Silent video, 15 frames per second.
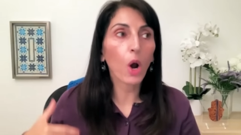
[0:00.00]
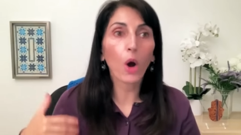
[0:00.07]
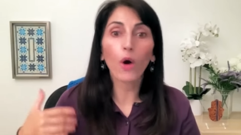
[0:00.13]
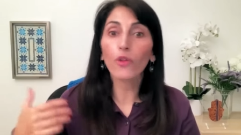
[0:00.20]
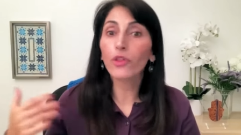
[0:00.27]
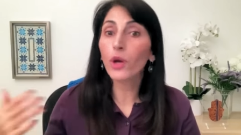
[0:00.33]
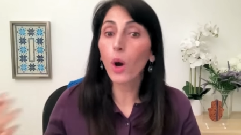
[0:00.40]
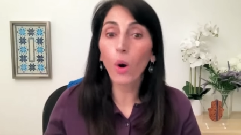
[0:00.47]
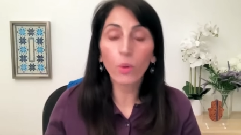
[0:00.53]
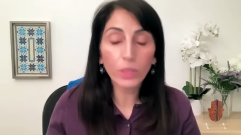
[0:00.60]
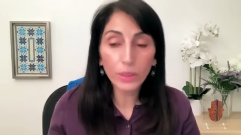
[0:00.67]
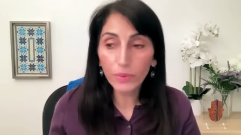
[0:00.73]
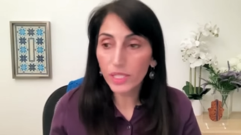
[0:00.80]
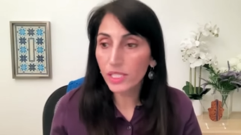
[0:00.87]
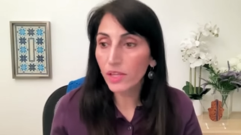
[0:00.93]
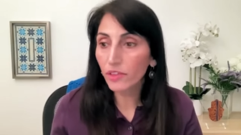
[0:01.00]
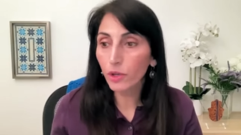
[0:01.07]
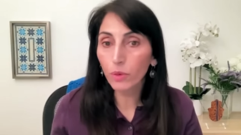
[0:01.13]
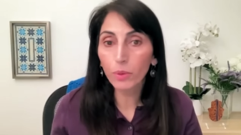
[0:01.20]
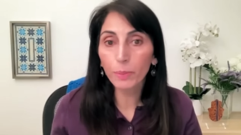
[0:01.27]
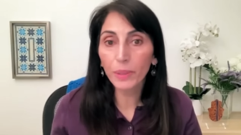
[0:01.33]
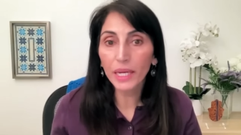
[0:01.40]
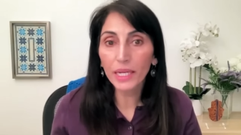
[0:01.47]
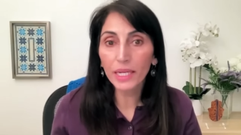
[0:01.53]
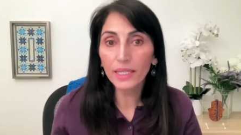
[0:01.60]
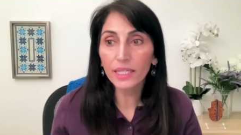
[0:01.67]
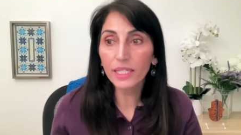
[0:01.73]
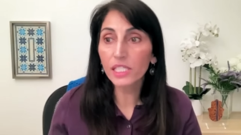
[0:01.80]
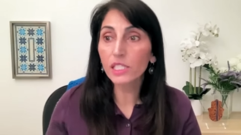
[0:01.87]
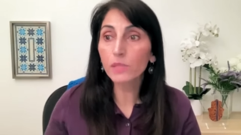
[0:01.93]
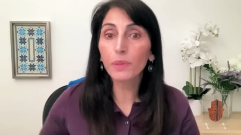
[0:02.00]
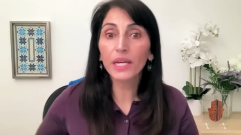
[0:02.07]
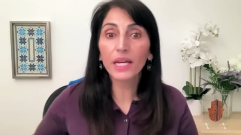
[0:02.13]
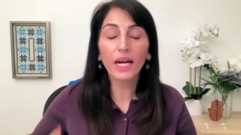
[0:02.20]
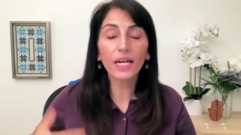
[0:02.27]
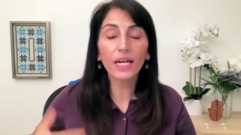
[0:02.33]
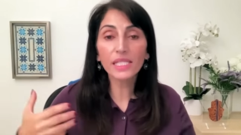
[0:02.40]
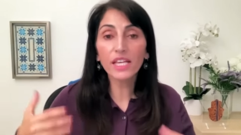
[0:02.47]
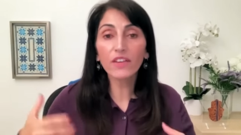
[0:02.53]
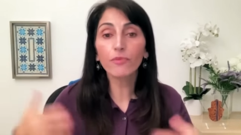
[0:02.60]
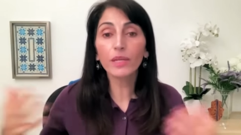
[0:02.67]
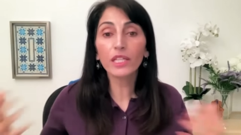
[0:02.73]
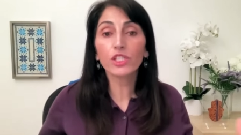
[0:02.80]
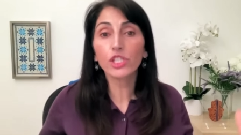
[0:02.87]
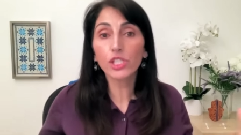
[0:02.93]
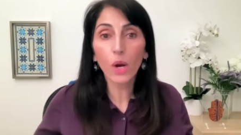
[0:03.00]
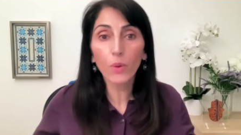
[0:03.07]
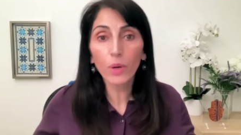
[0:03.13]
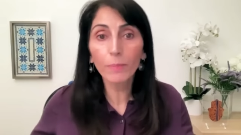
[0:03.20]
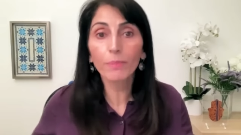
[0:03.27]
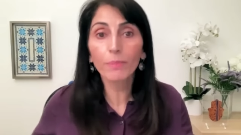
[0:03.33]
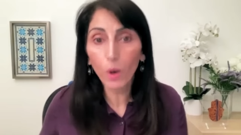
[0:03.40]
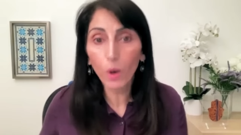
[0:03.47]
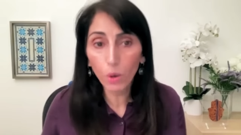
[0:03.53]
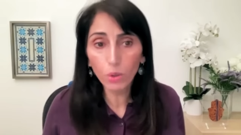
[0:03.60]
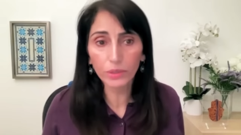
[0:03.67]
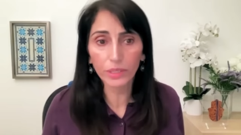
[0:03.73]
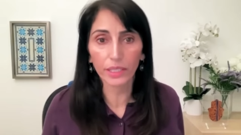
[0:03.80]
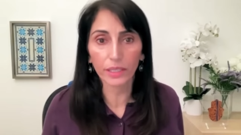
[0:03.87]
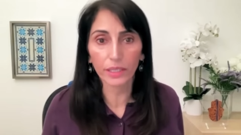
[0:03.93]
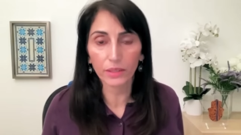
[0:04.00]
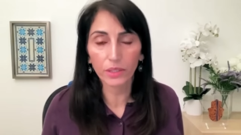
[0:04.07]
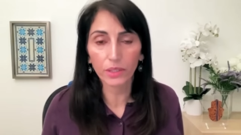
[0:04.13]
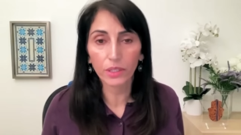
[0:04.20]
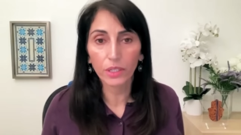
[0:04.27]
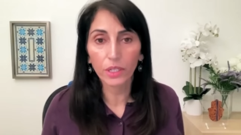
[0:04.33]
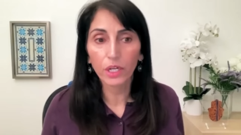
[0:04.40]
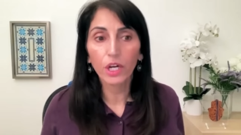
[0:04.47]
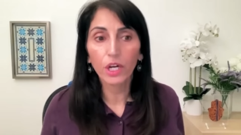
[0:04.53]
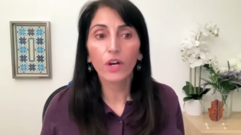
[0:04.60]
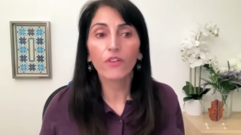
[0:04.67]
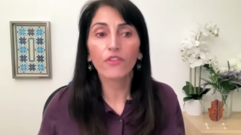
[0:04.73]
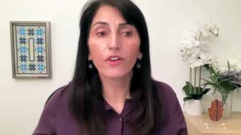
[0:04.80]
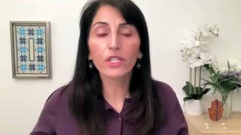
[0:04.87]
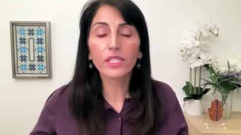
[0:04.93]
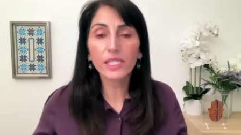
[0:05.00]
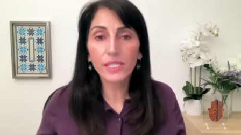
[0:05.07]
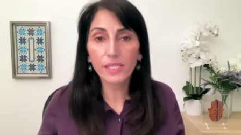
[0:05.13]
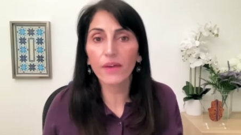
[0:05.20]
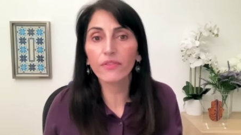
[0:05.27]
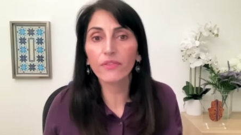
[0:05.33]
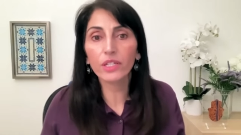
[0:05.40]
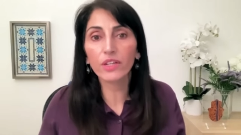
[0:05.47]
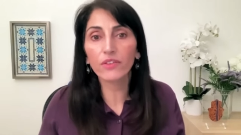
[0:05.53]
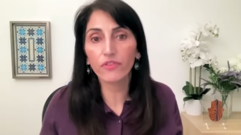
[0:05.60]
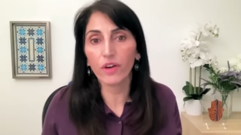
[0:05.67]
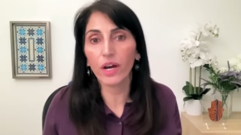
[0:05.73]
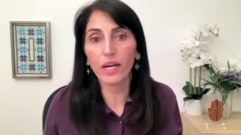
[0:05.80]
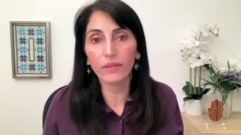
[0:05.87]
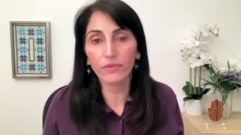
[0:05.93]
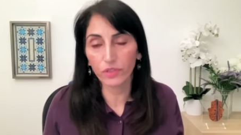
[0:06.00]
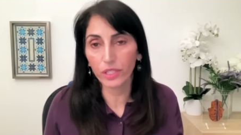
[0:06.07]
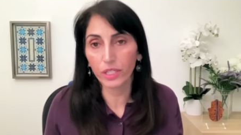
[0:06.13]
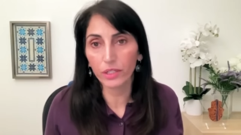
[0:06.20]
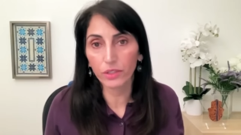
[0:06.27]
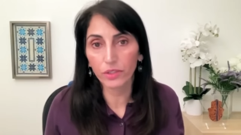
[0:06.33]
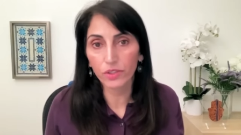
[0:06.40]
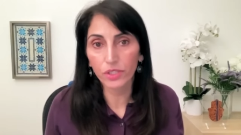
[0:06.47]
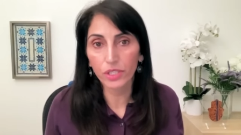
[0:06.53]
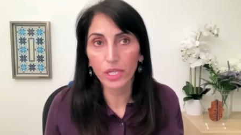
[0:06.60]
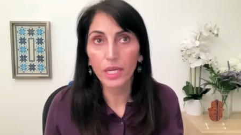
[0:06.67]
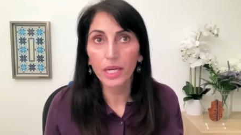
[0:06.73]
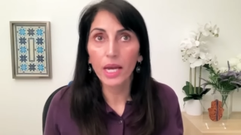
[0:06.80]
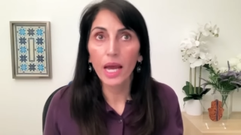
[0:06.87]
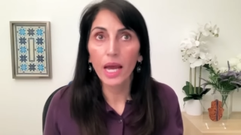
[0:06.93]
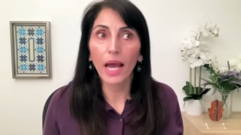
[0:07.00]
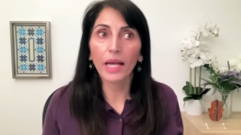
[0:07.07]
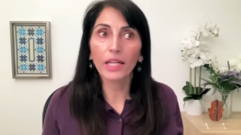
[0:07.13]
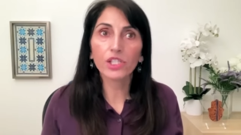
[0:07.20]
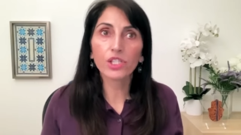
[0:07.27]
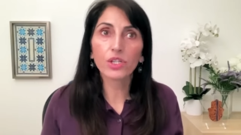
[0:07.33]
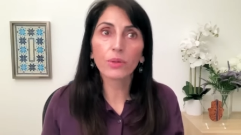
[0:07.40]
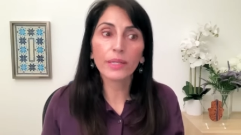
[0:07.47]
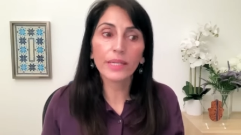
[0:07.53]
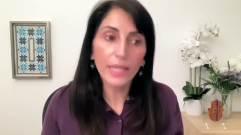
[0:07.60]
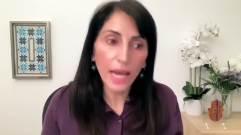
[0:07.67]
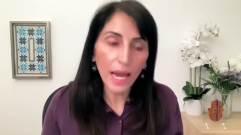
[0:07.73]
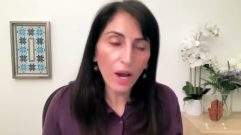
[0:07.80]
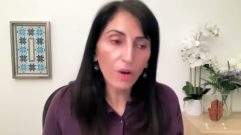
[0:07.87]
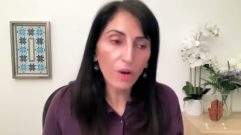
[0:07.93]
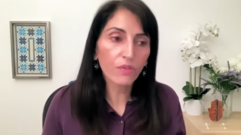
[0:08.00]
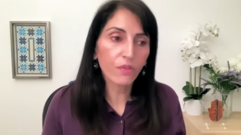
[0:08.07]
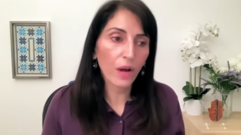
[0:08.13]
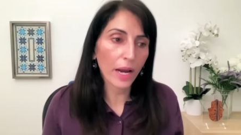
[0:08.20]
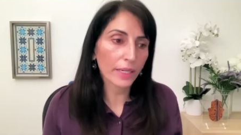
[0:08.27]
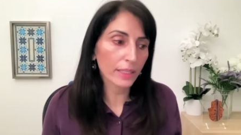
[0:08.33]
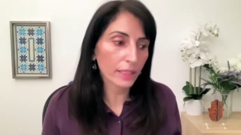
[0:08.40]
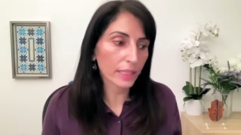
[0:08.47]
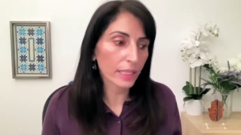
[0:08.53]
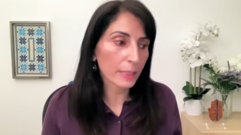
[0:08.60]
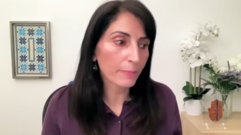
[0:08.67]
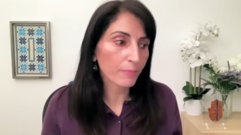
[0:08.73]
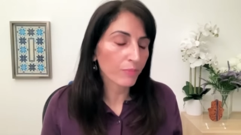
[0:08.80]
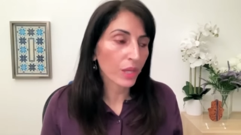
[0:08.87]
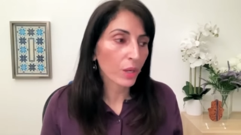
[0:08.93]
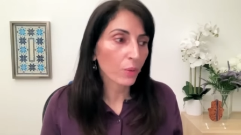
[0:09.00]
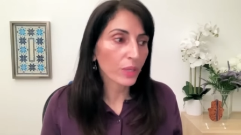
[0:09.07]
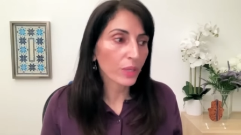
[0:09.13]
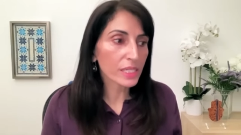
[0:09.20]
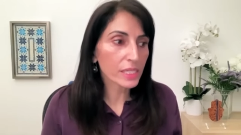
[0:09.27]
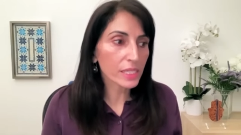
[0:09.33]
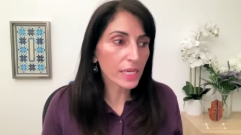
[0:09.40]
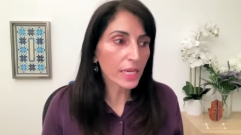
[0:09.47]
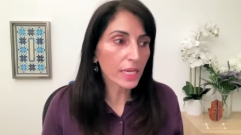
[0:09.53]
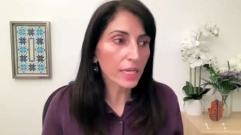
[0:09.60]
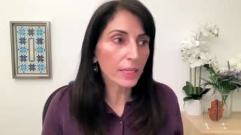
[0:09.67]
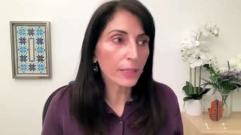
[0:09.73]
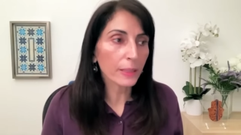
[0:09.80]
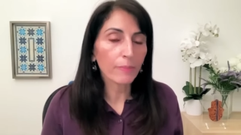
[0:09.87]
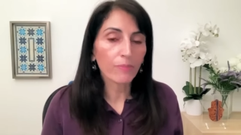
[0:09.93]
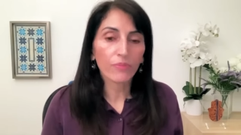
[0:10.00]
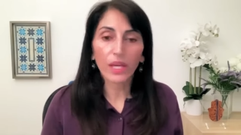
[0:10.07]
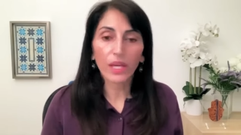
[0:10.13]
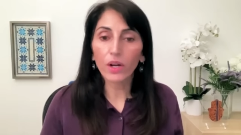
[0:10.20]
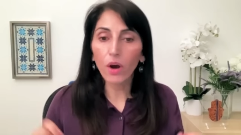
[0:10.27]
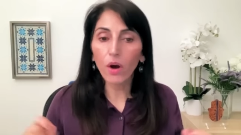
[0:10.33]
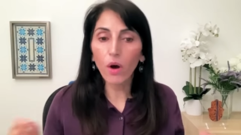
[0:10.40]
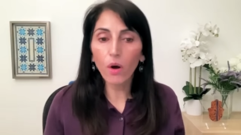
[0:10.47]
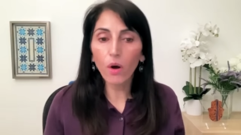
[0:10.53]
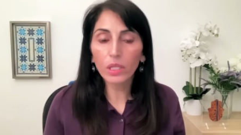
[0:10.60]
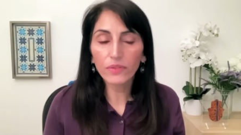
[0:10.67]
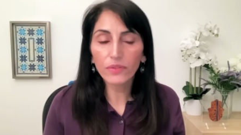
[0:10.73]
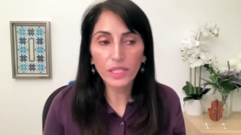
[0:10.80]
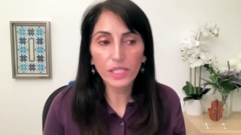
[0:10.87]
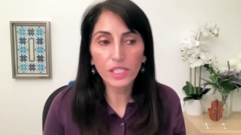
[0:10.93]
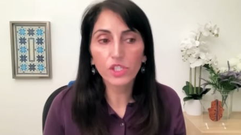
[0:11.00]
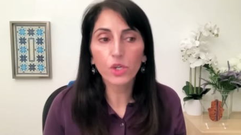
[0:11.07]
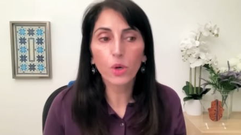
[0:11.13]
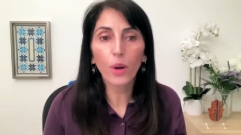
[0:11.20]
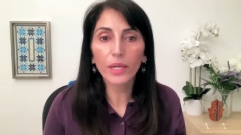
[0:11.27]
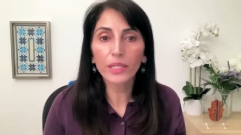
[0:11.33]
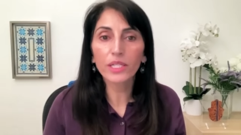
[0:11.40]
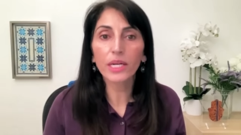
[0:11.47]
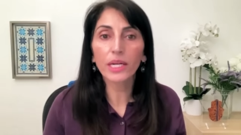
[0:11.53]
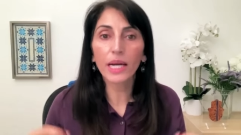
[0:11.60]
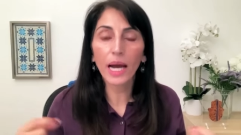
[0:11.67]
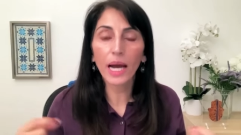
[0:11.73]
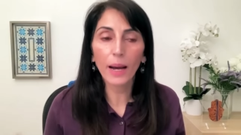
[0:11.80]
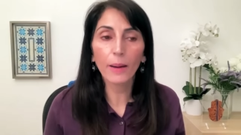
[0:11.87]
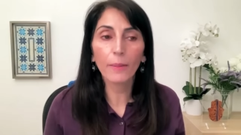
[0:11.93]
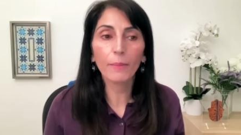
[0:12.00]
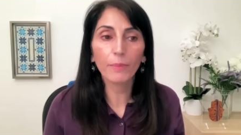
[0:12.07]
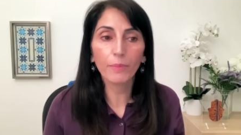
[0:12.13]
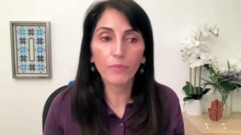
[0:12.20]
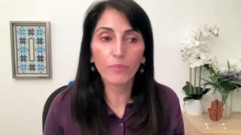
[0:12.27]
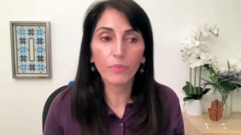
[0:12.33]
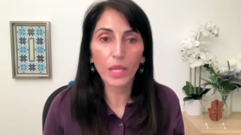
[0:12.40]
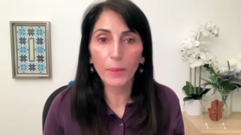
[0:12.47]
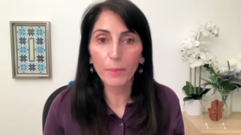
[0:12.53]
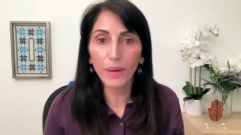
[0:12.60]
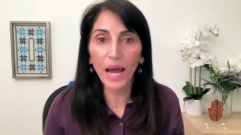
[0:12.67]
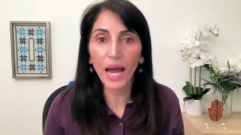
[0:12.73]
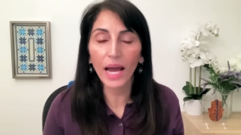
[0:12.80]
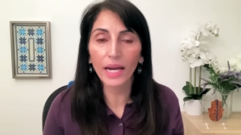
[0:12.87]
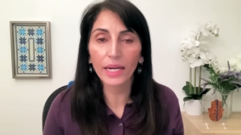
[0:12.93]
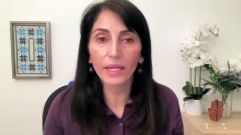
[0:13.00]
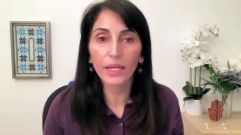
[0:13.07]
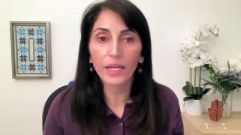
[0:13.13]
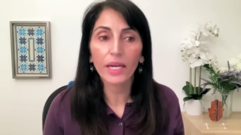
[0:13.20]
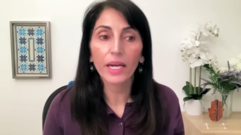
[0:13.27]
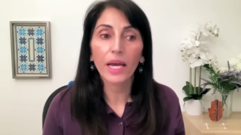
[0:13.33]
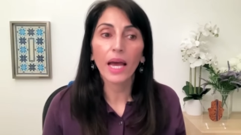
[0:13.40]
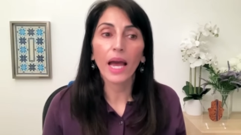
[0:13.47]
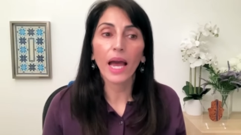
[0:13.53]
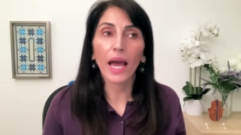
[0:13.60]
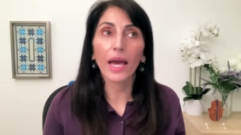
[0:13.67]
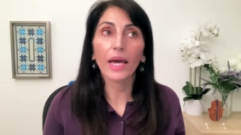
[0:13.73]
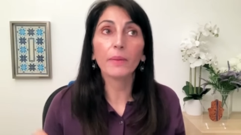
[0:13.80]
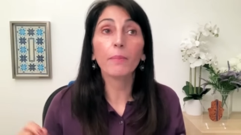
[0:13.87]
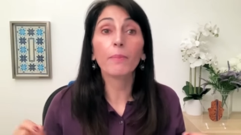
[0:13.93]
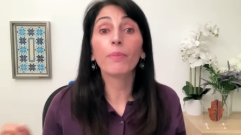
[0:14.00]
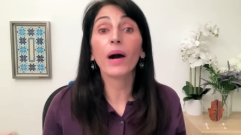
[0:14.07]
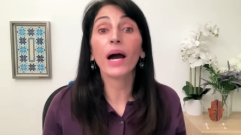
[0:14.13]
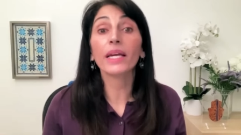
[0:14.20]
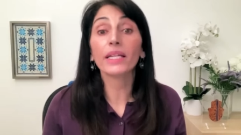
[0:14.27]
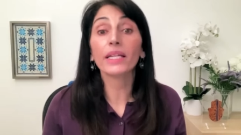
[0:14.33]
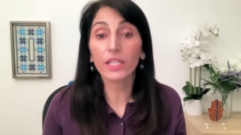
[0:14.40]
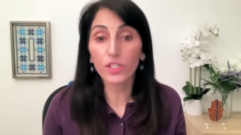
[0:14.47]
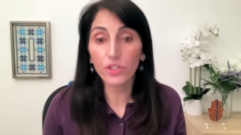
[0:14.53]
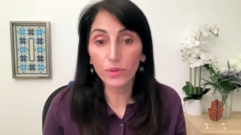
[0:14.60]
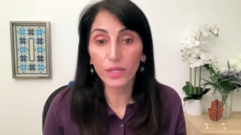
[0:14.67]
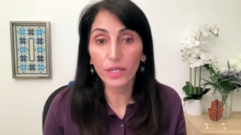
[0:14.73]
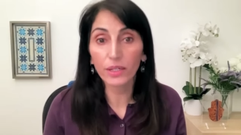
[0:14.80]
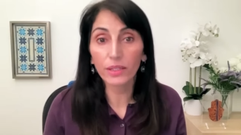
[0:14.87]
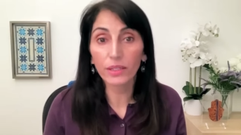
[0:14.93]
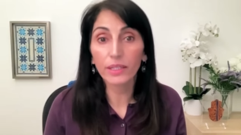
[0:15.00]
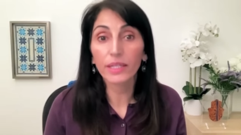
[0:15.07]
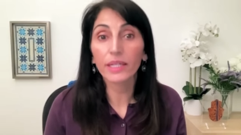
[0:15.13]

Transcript: the only reason that they're repeating this is because they've been so emboldened for 75 years. And so now finally we see that all of this is going to come back and bite Israel